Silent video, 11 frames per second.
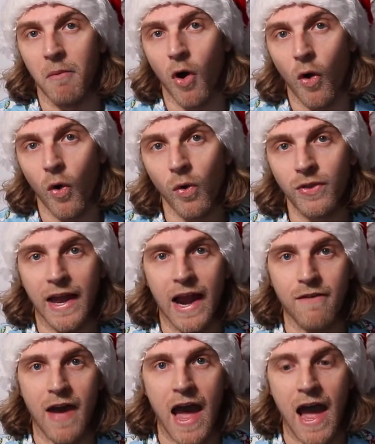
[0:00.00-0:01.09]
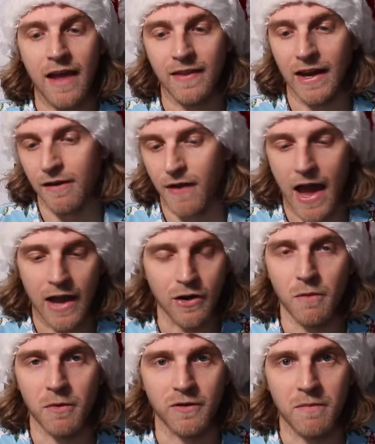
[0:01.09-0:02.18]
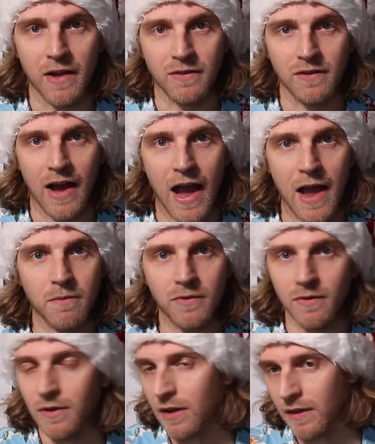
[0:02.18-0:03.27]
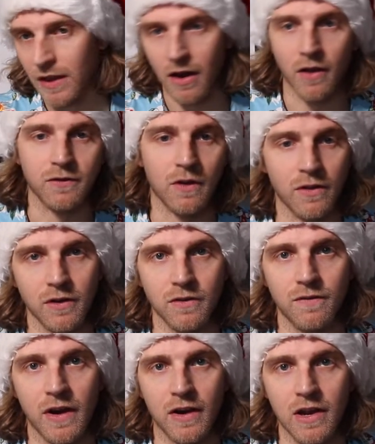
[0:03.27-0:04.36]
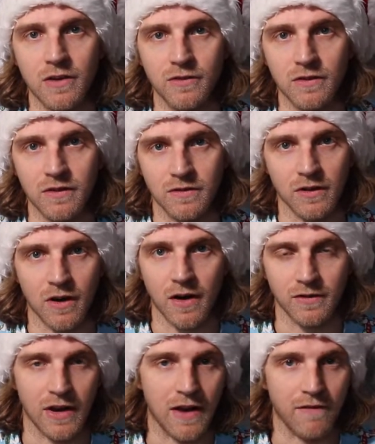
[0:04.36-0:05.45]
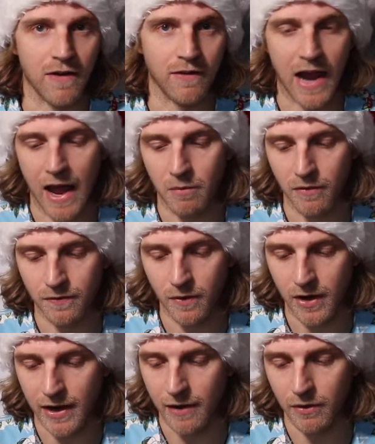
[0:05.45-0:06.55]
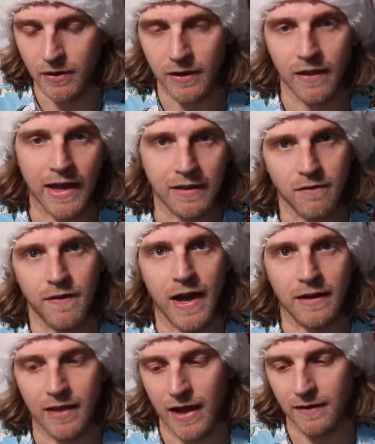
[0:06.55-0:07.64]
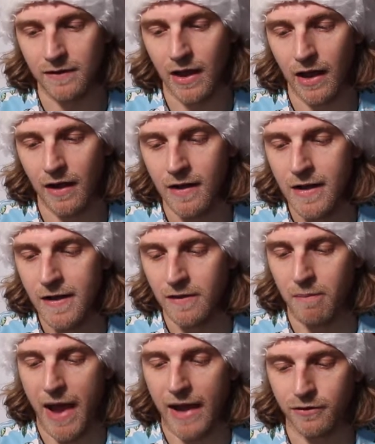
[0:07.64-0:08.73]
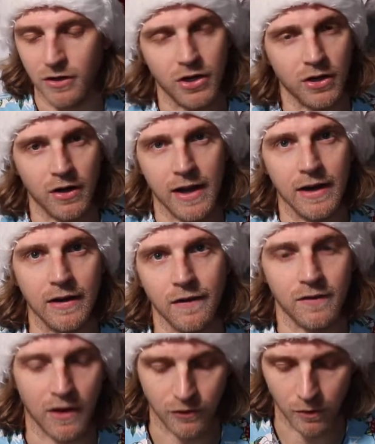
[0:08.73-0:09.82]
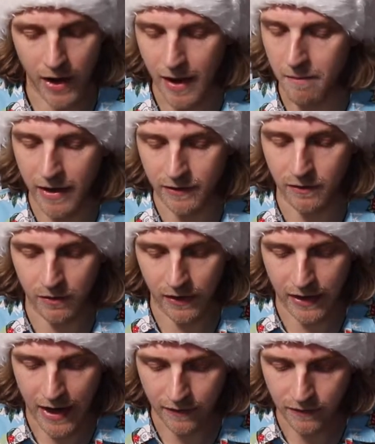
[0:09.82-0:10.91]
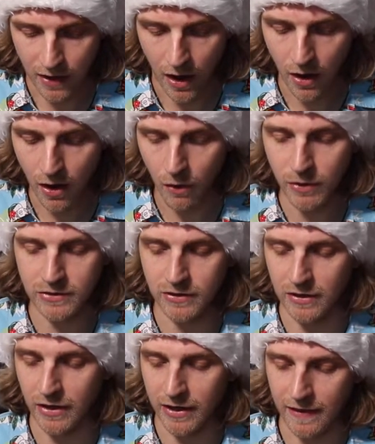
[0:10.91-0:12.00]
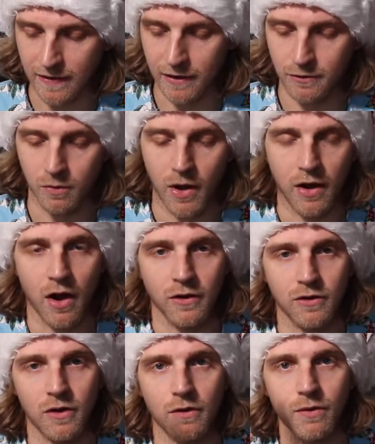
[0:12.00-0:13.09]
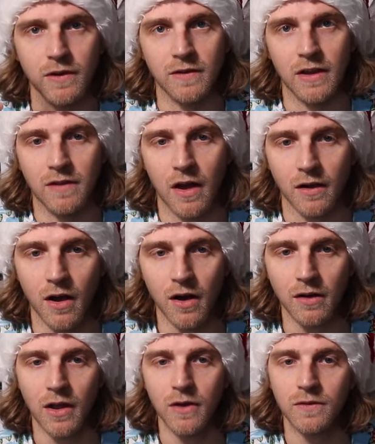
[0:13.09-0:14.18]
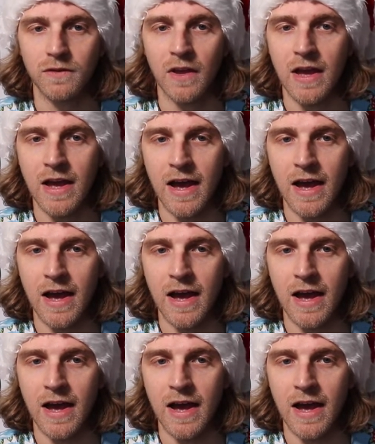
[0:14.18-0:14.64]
old that I've had numerous amounts of times, and then also there's variations of cigars that I've never had before. And I really like the fact that the packs are curated in such a way. It makes it really nice. Oh, would you look at this one, Arturo Fuente Don Carlos.